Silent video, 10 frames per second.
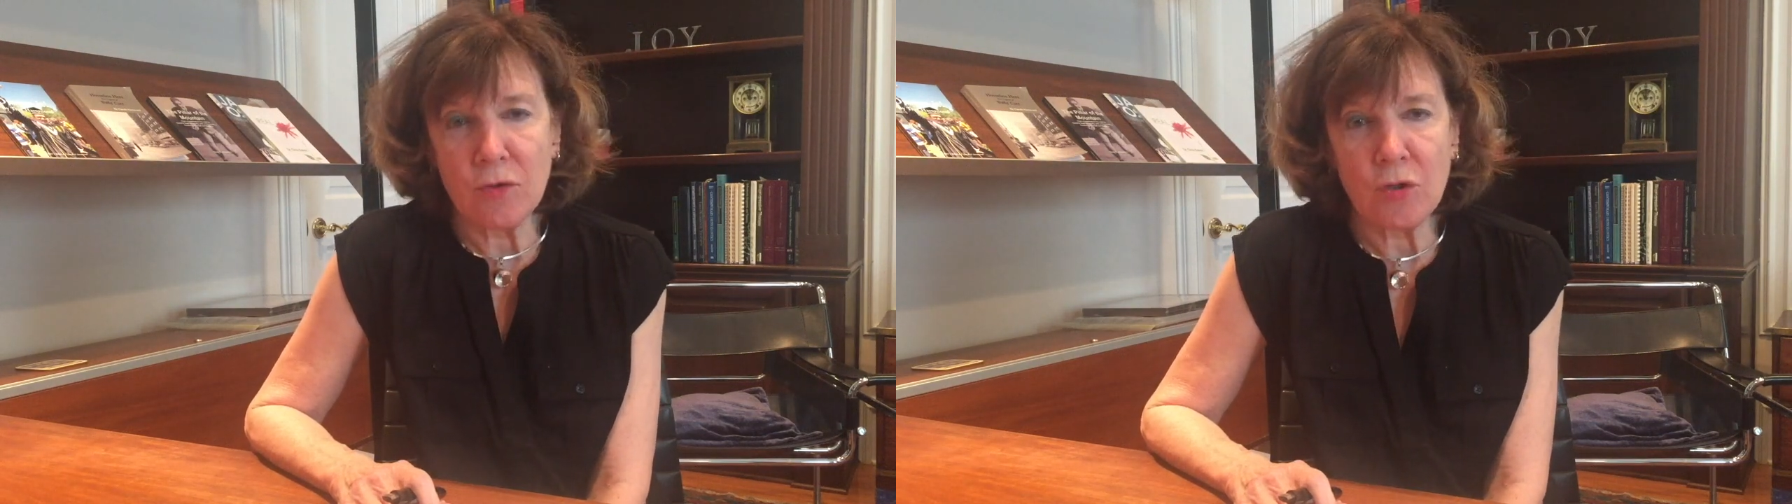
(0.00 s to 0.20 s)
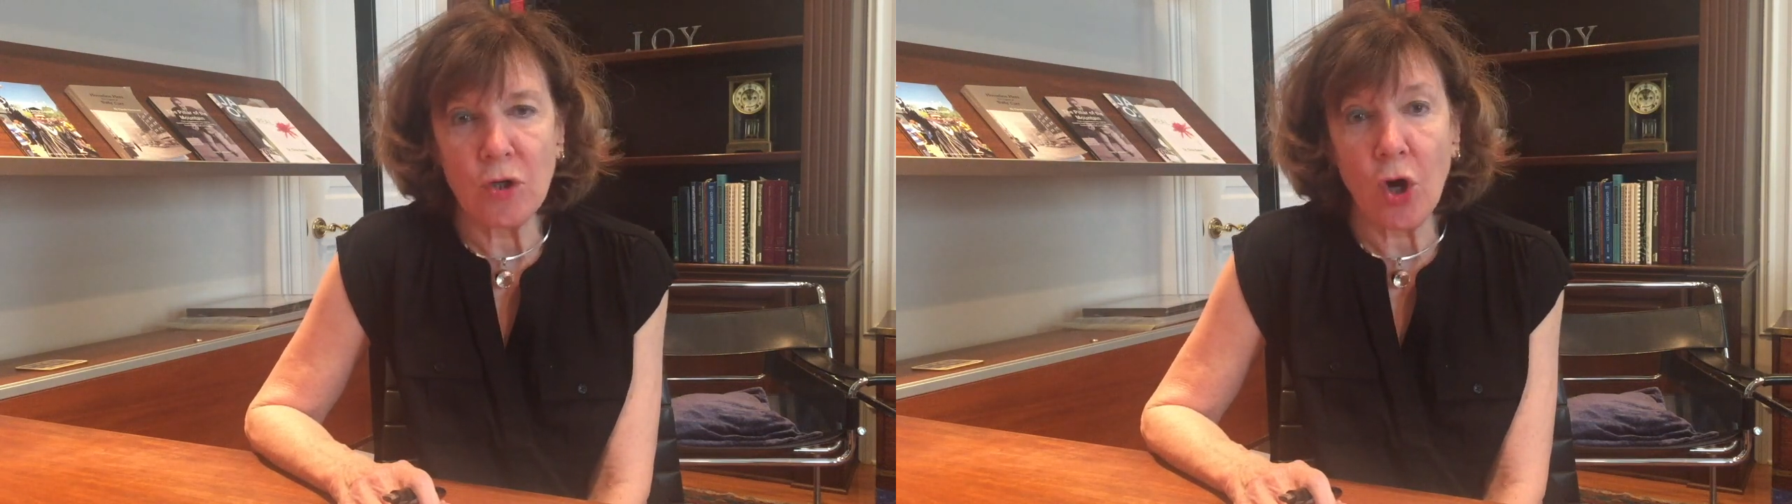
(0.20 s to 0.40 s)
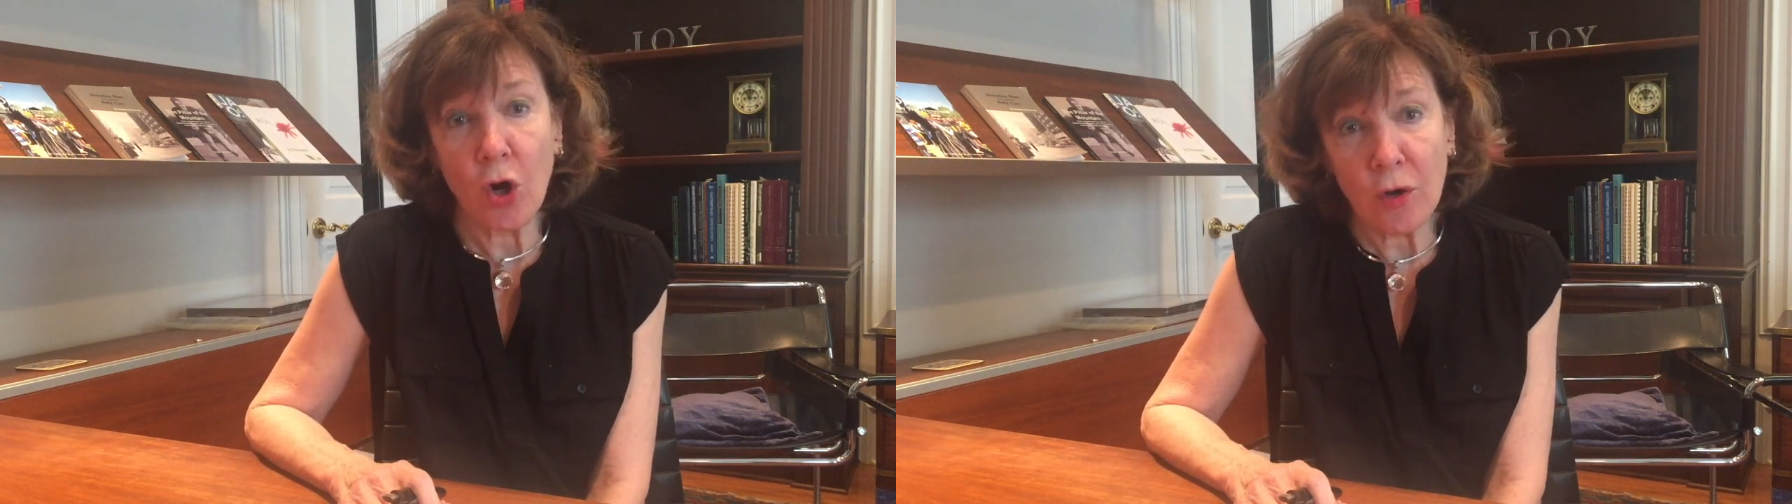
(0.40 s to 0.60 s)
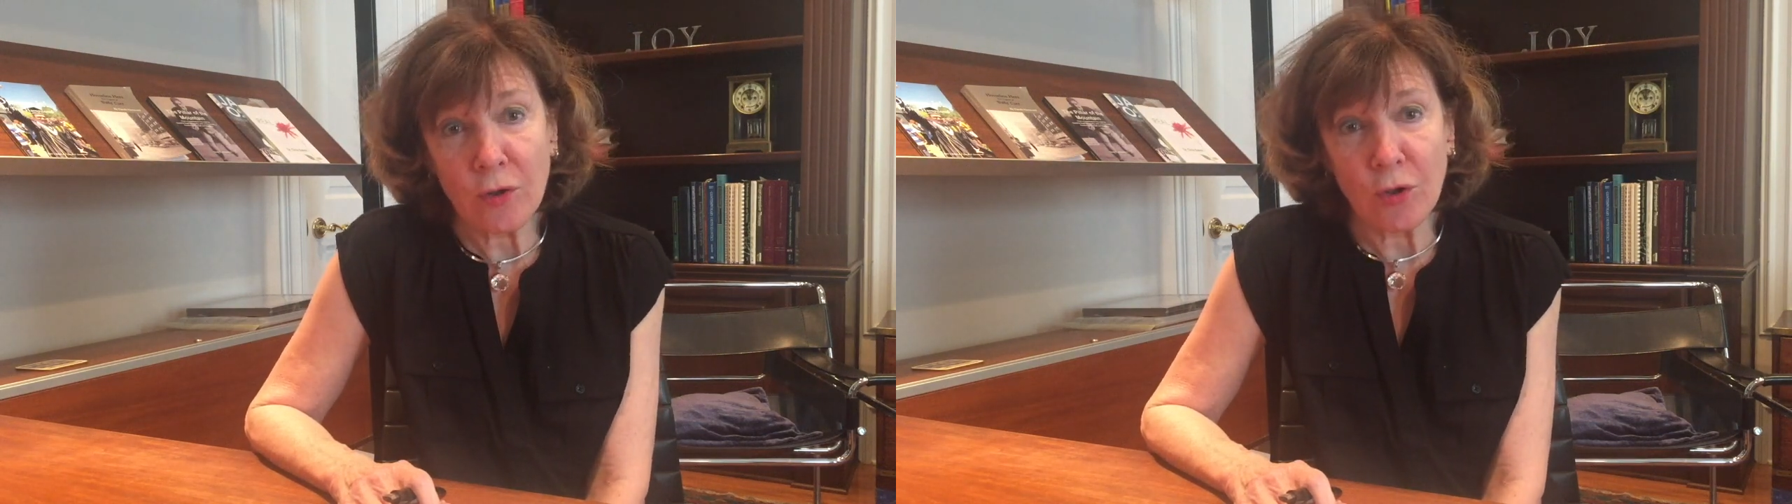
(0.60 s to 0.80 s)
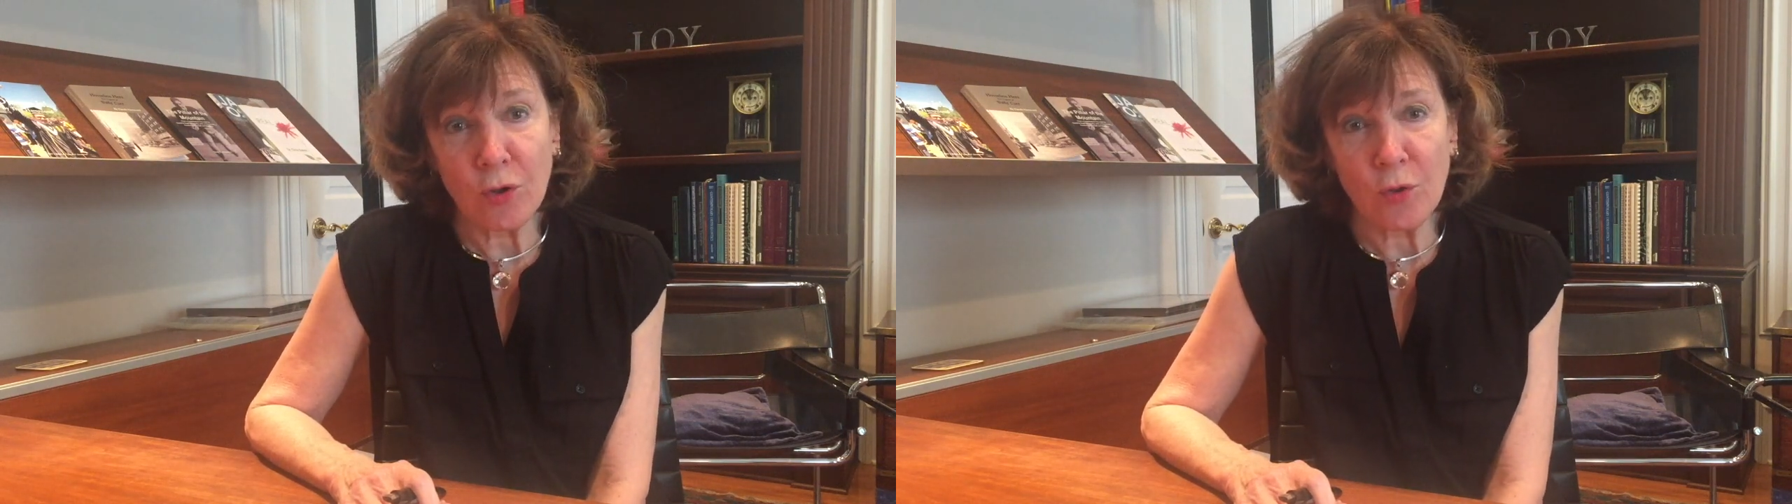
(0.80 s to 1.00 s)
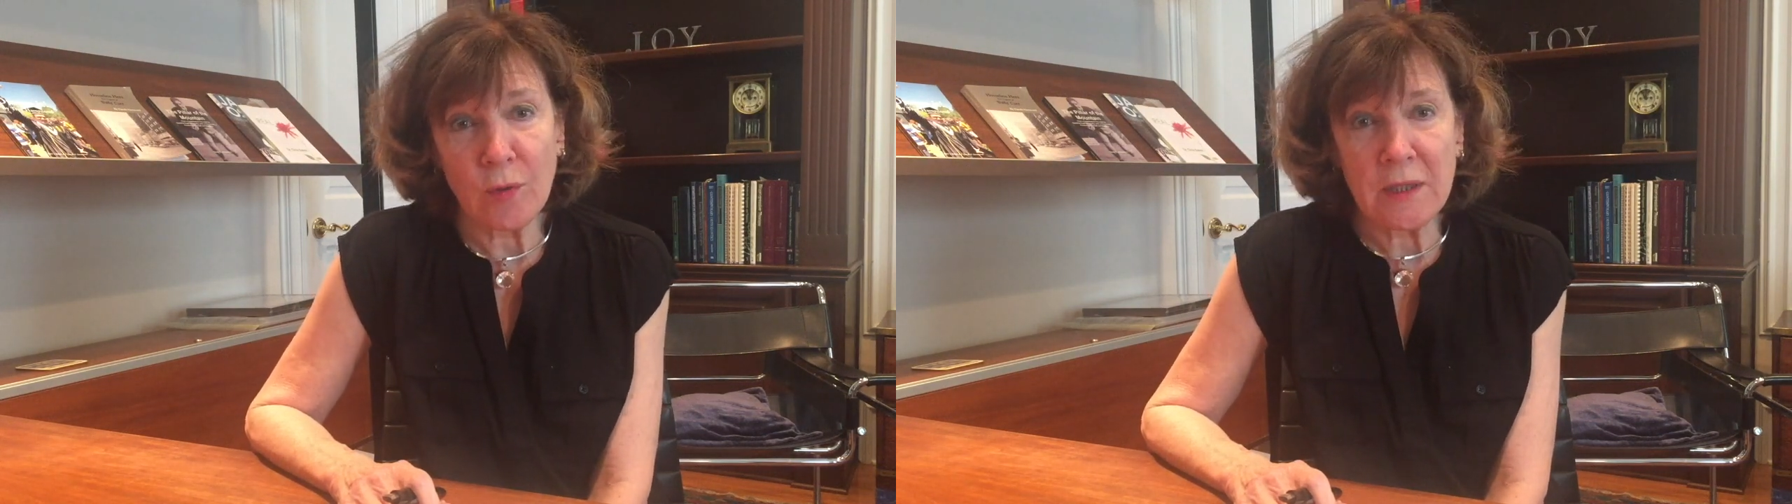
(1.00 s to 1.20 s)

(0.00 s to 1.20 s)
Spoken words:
you could argue,